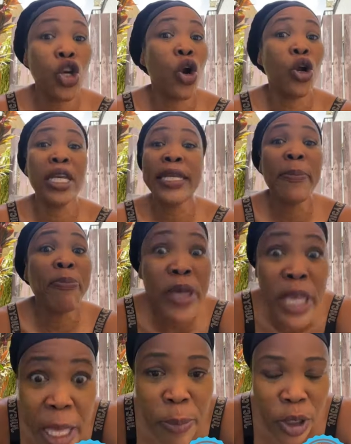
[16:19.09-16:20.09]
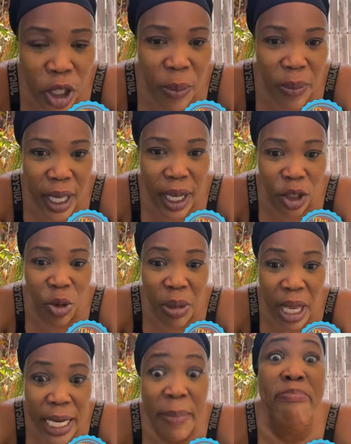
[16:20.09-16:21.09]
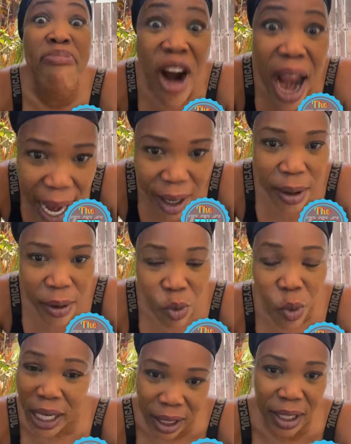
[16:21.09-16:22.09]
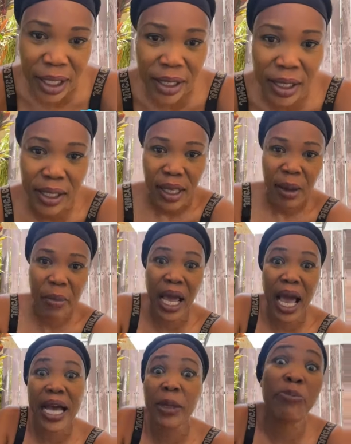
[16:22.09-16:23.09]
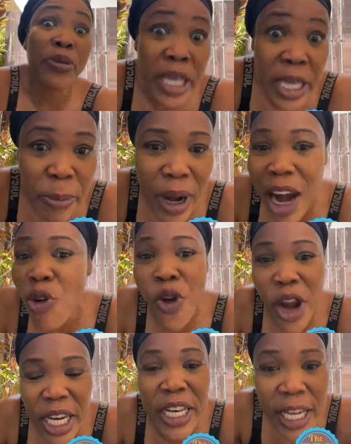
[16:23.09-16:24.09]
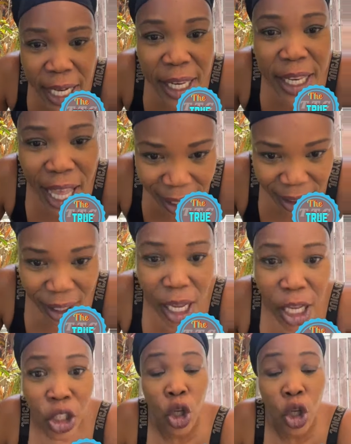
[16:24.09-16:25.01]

You don't need the people Jamaica to make the brand what it is, because the people already did that.